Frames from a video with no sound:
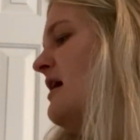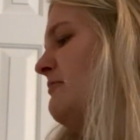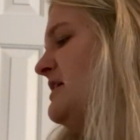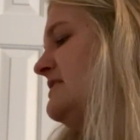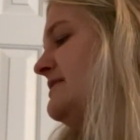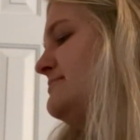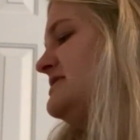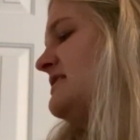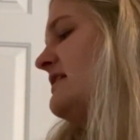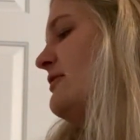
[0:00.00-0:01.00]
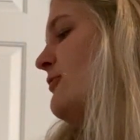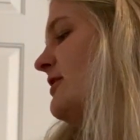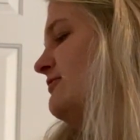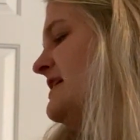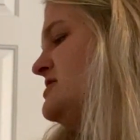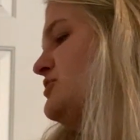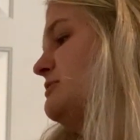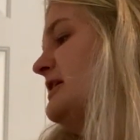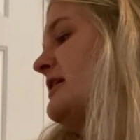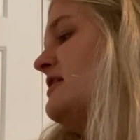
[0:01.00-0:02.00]
Amelia Bedelia went right to
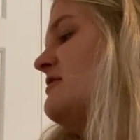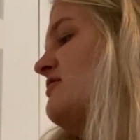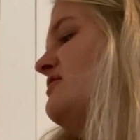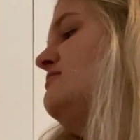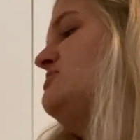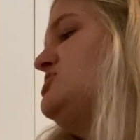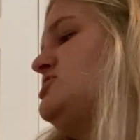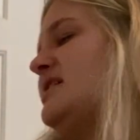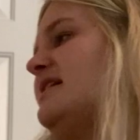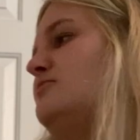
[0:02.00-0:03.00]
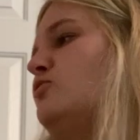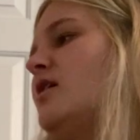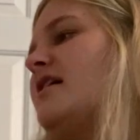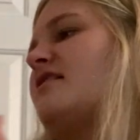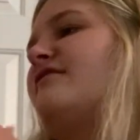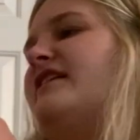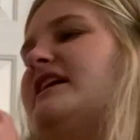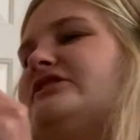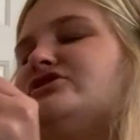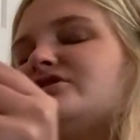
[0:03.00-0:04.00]
work. Soon the chicken was
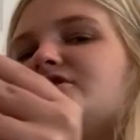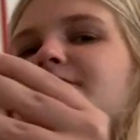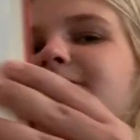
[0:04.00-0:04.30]
finished.